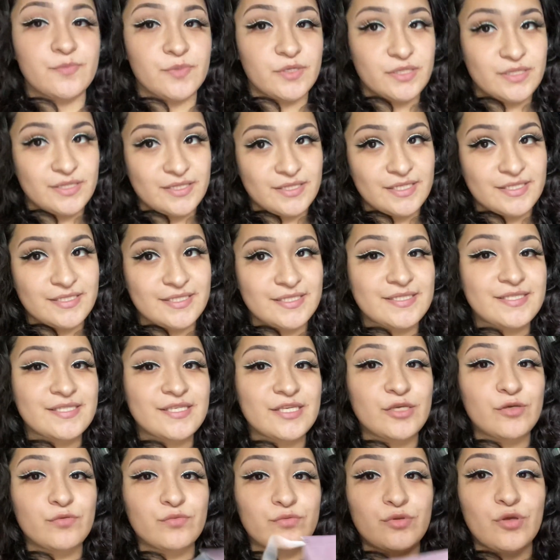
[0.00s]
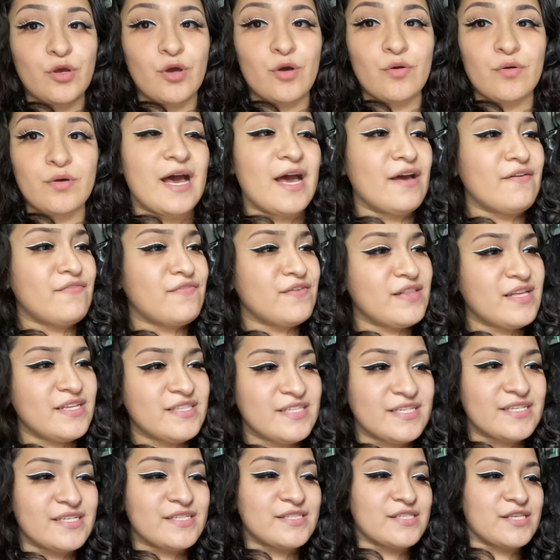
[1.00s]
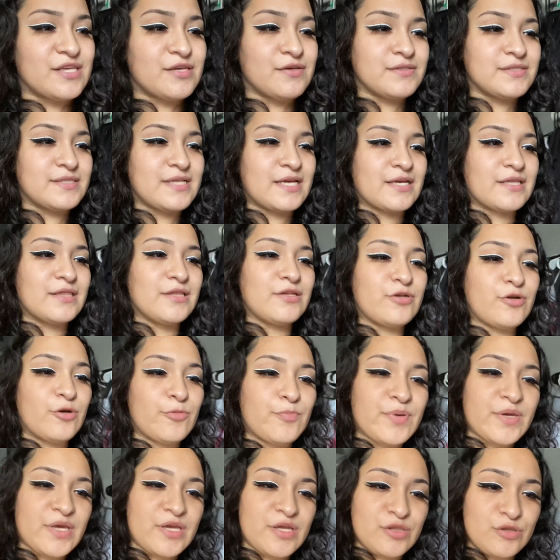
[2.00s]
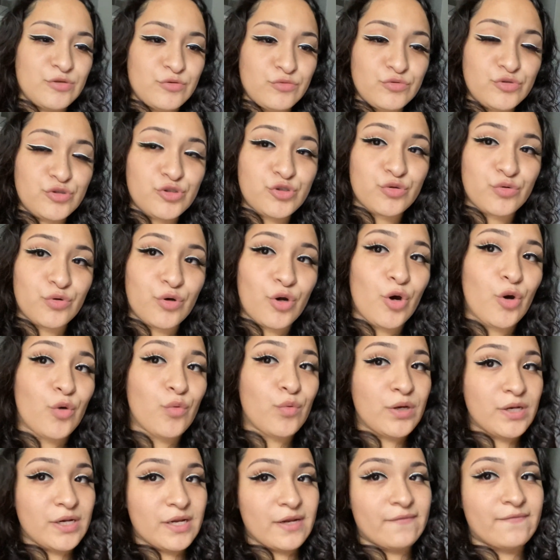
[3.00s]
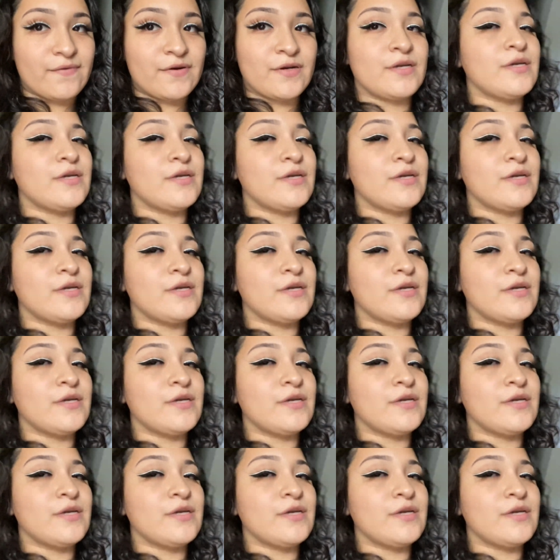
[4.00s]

but this is cute though i feel like this is cute it's like little pink neutral or whatever